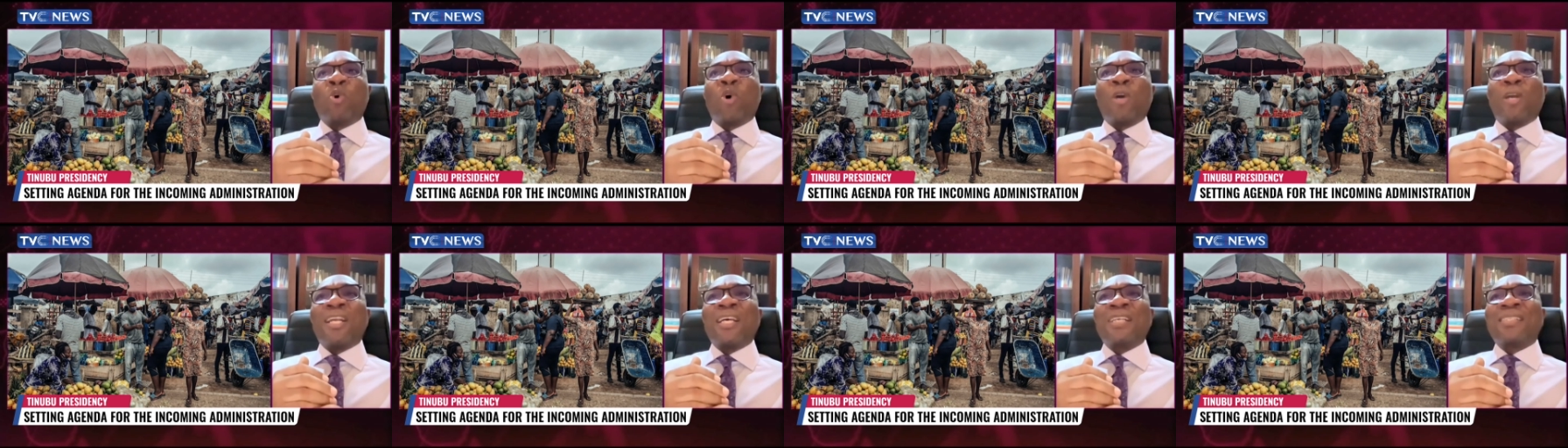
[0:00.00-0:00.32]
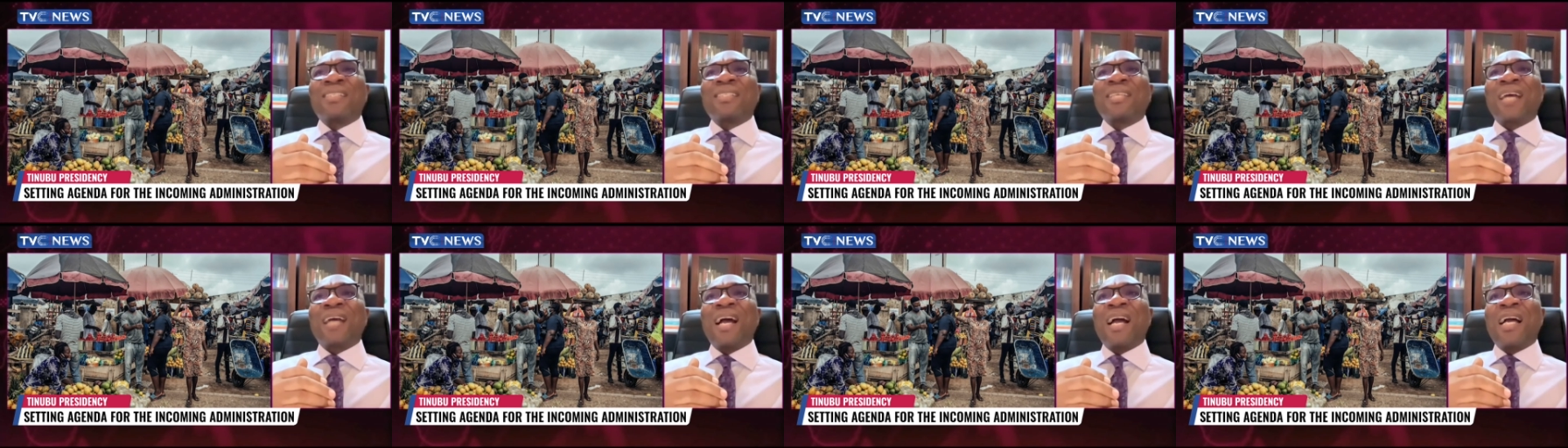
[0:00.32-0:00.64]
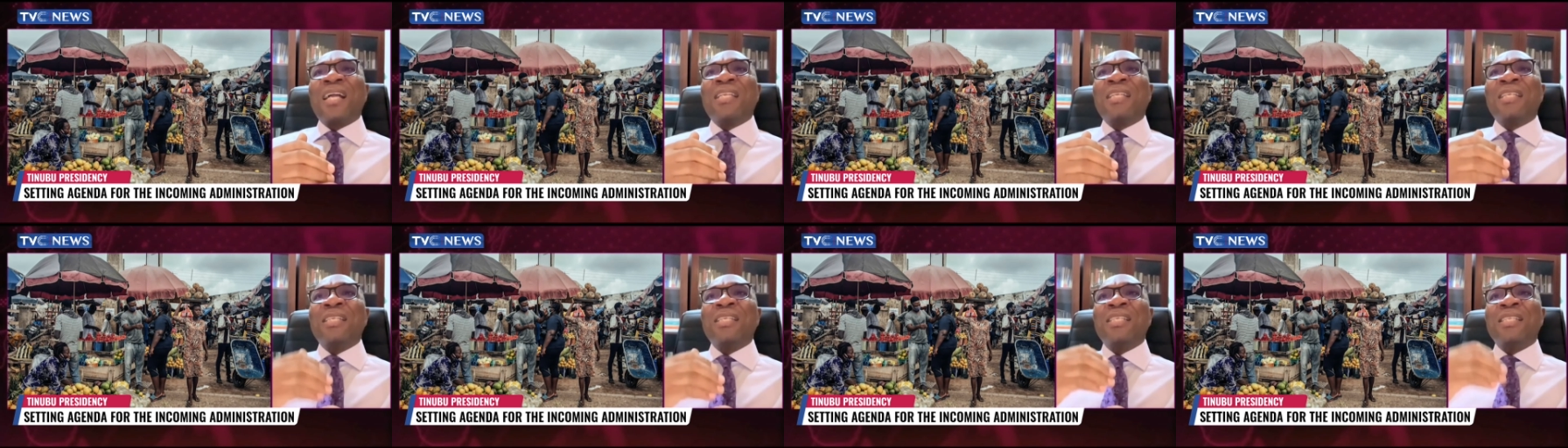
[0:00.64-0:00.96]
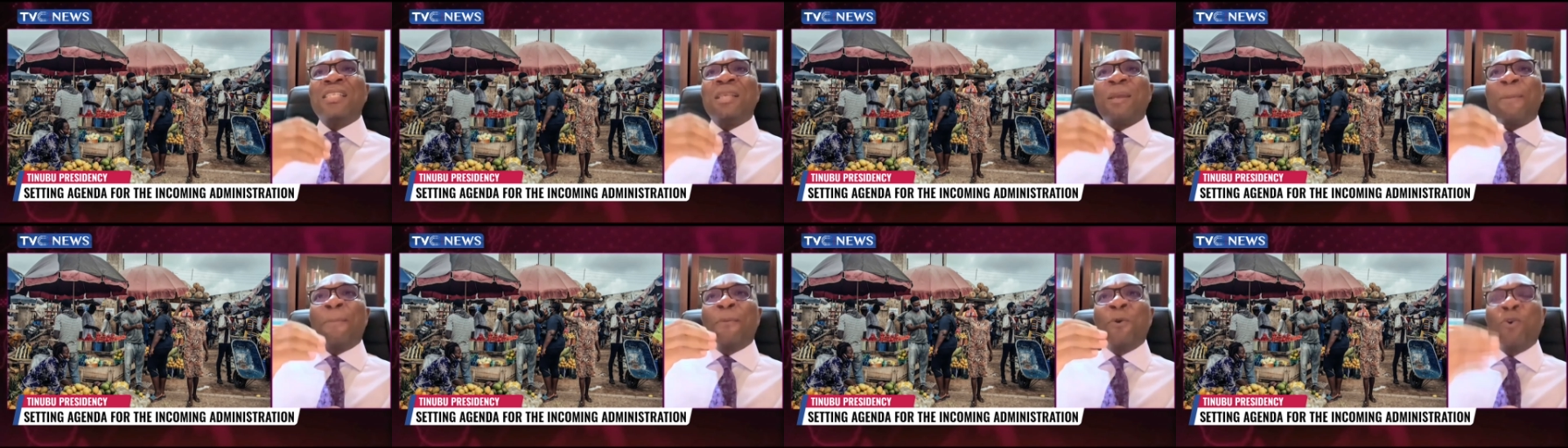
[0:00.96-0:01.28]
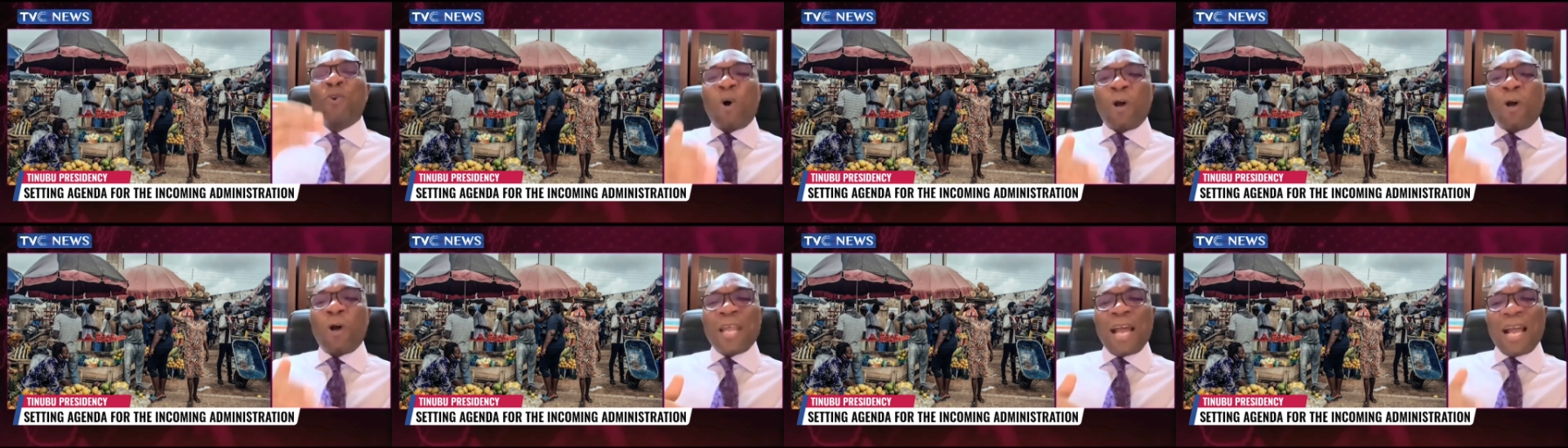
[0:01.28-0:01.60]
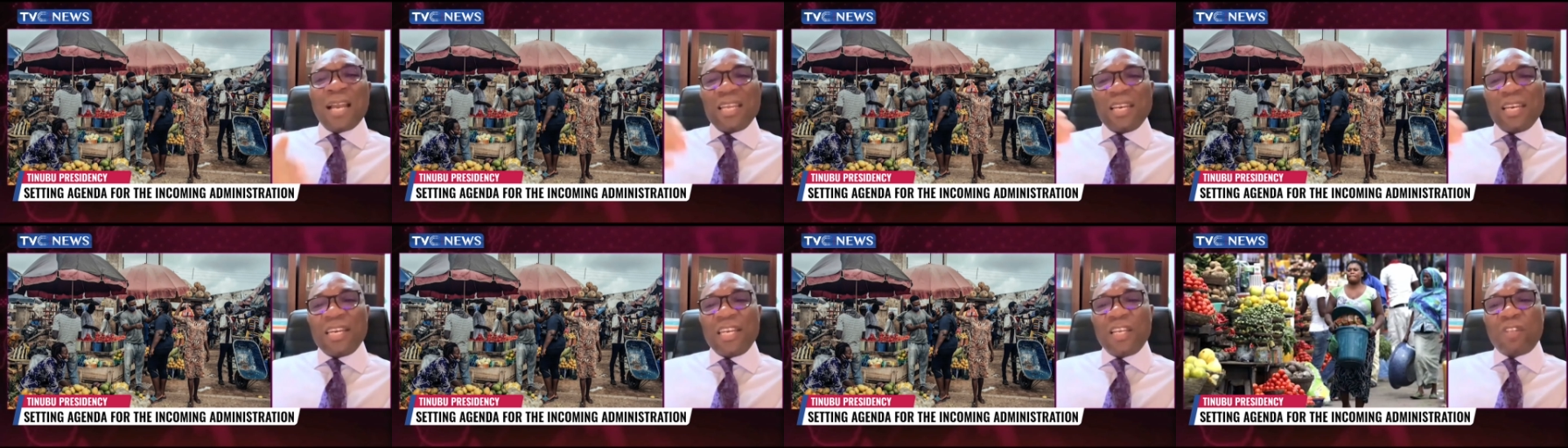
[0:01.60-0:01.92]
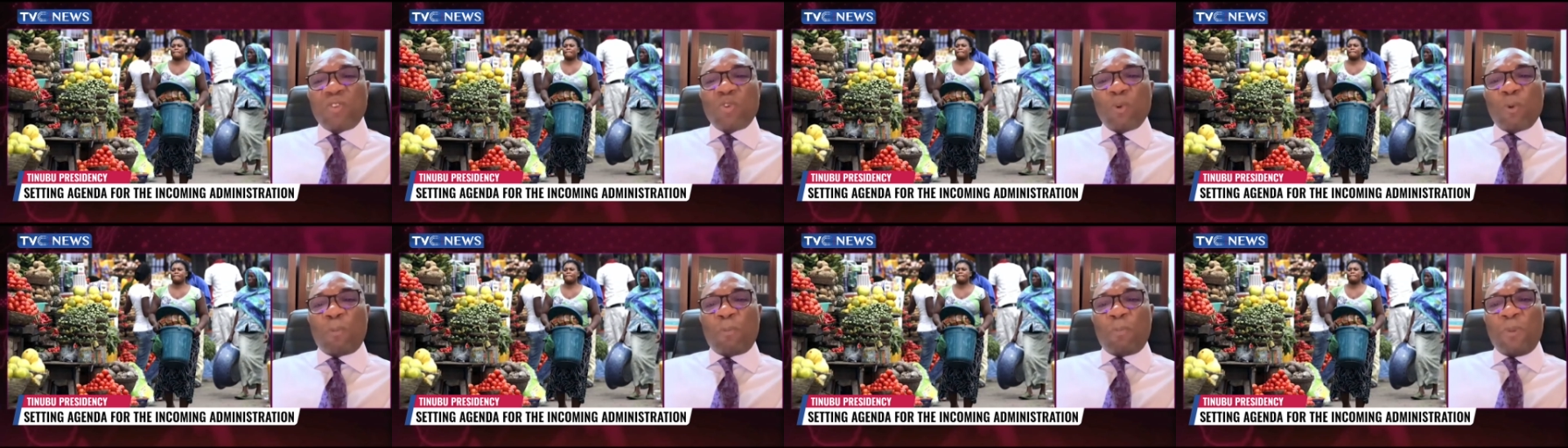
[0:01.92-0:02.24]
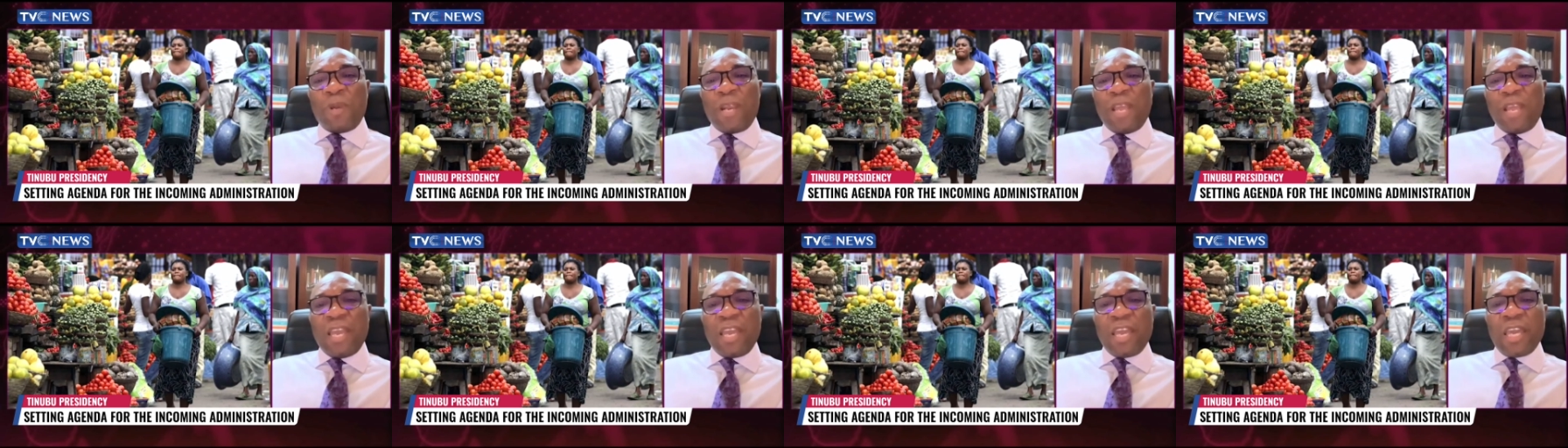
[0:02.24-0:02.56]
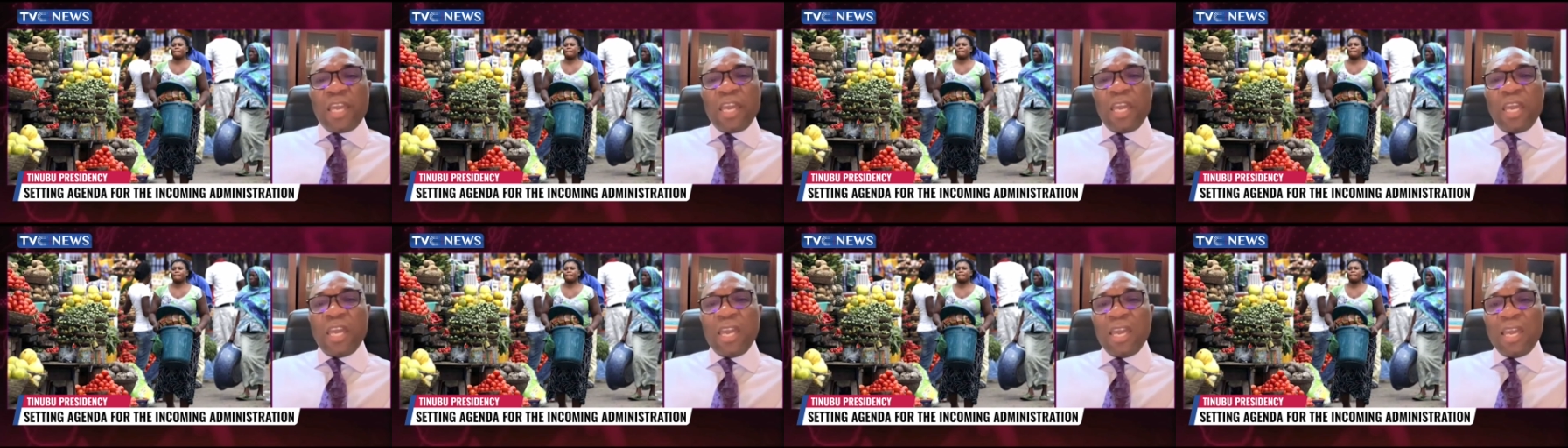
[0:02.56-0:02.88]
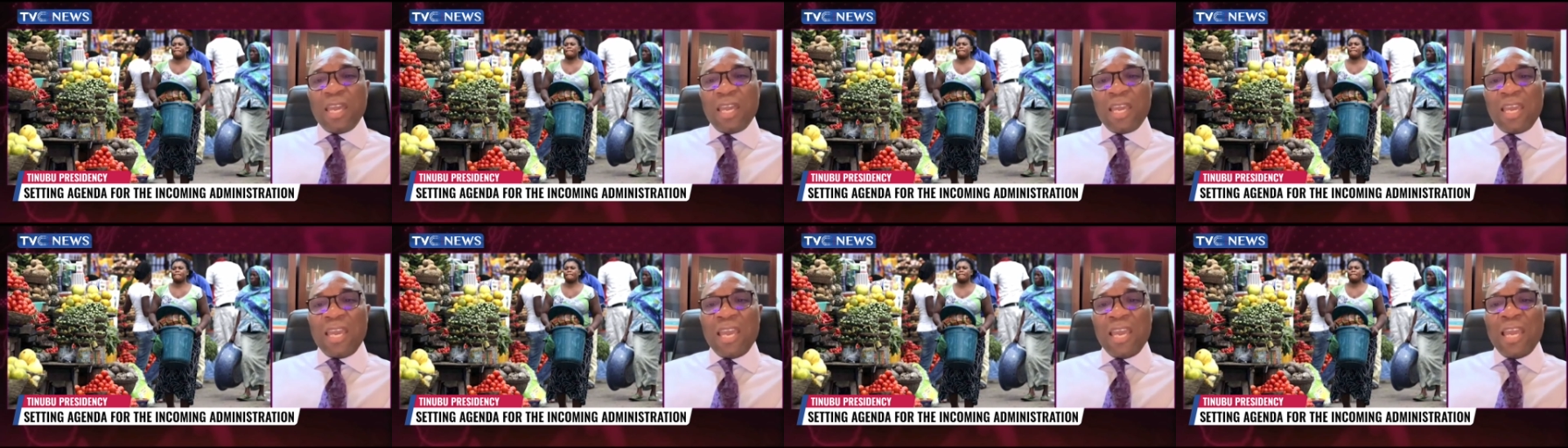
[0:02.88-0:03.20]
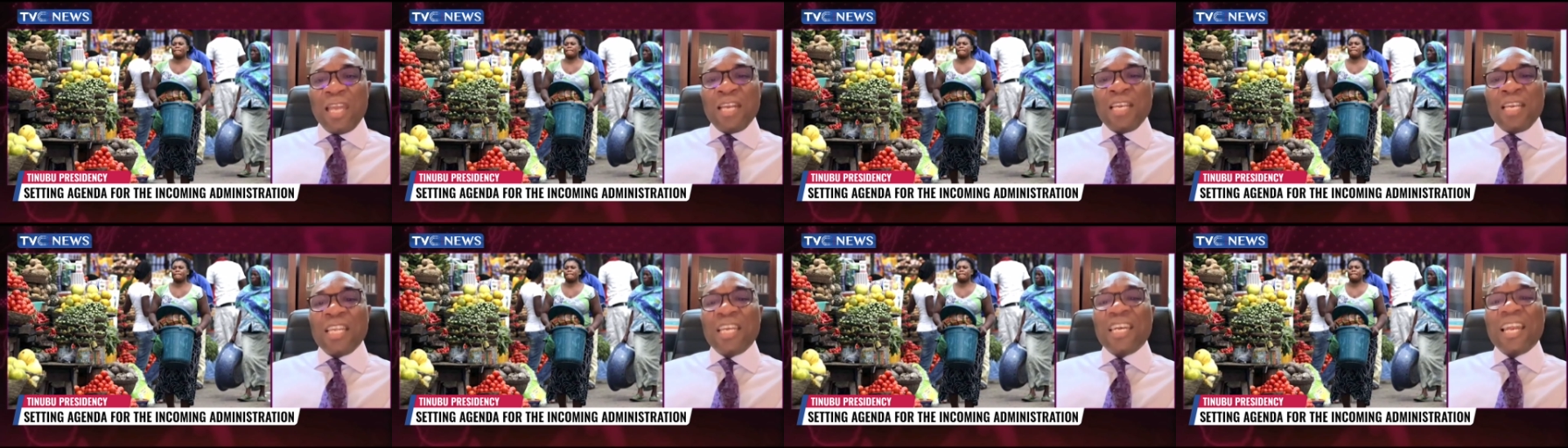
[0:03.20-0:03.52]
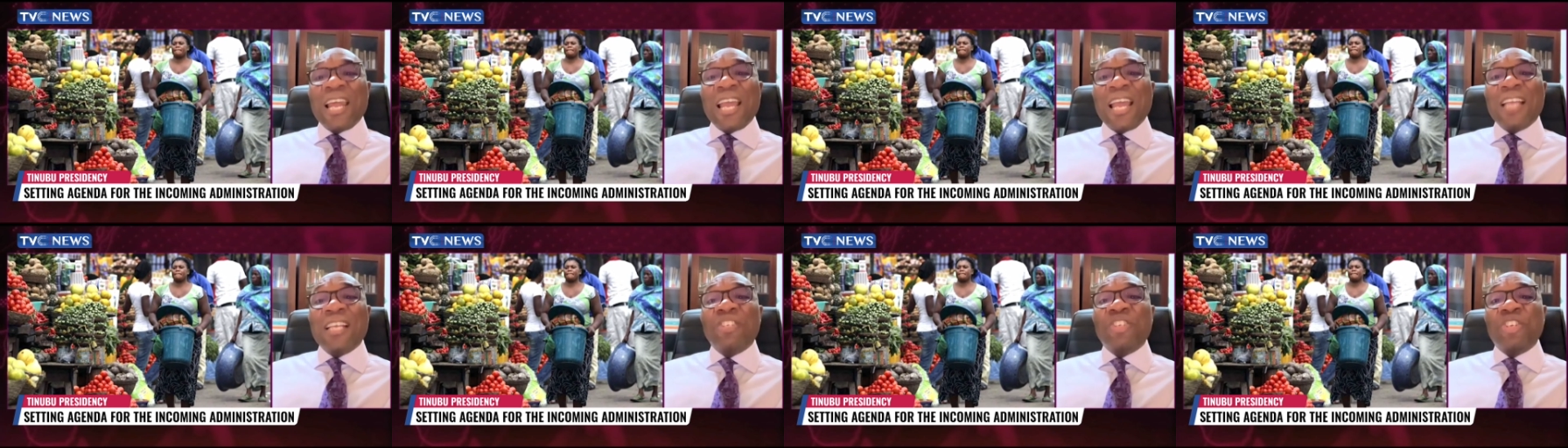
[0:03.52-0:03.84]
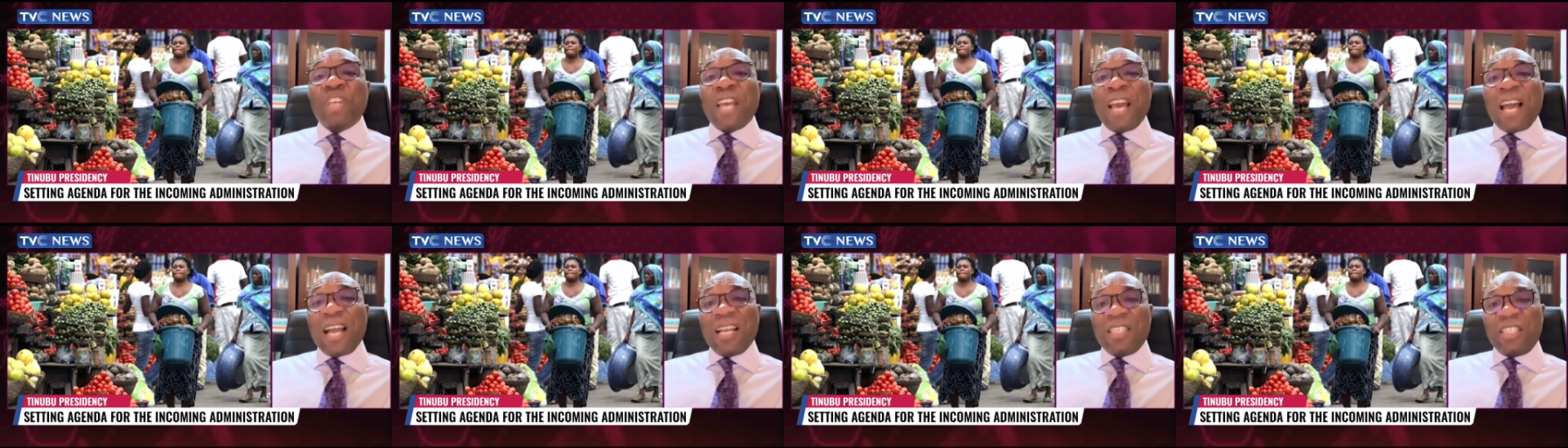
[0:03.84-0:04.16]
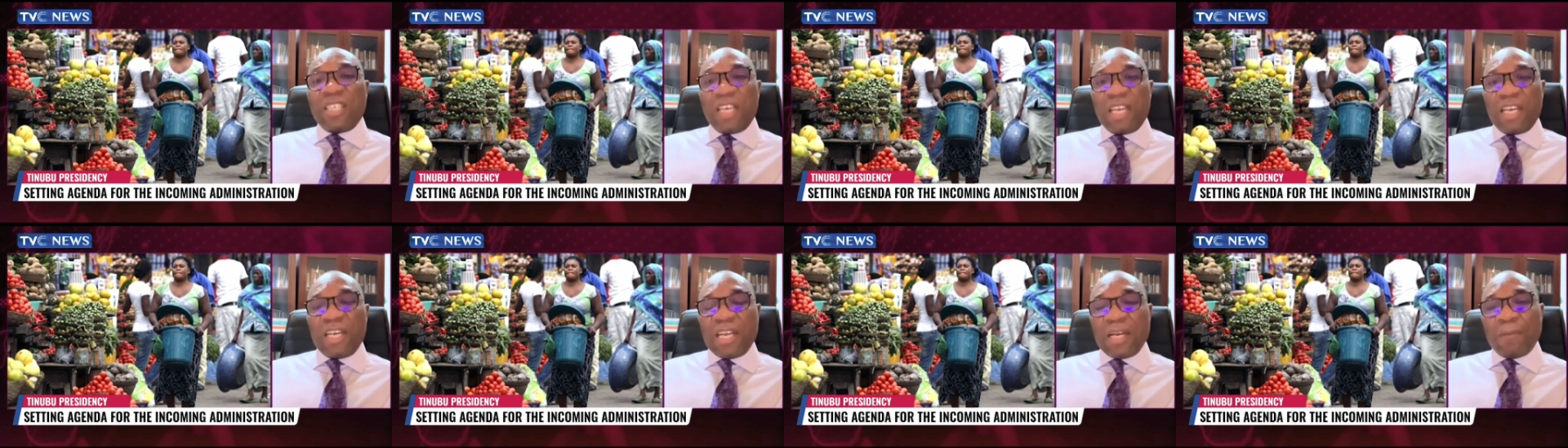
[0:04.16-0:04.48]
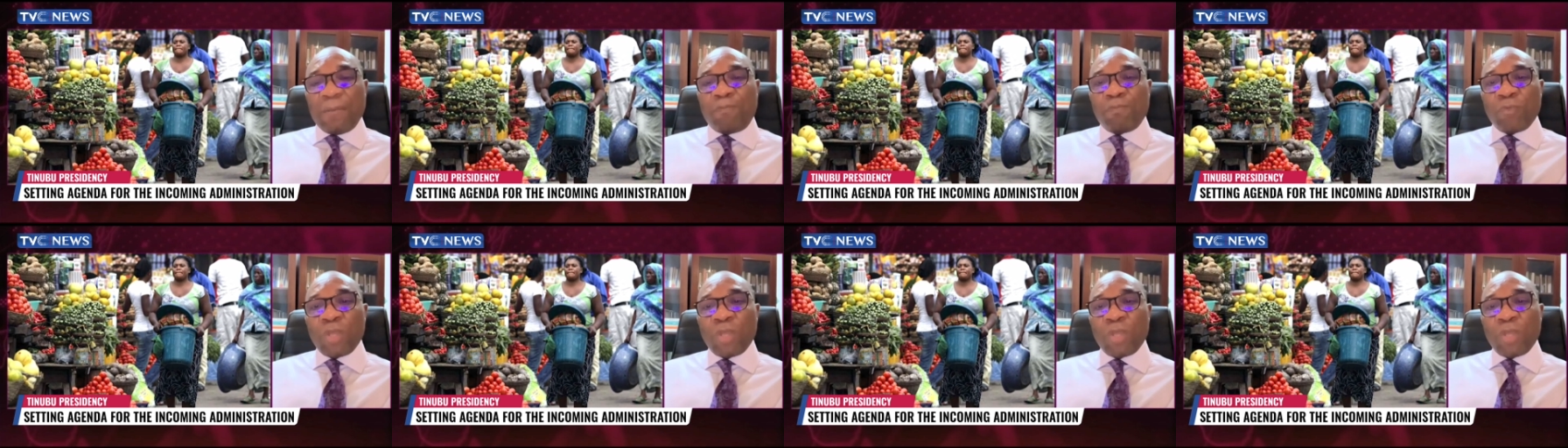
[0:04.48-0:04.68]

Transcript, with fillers: for people to understand the role that they need to play in the Nigeria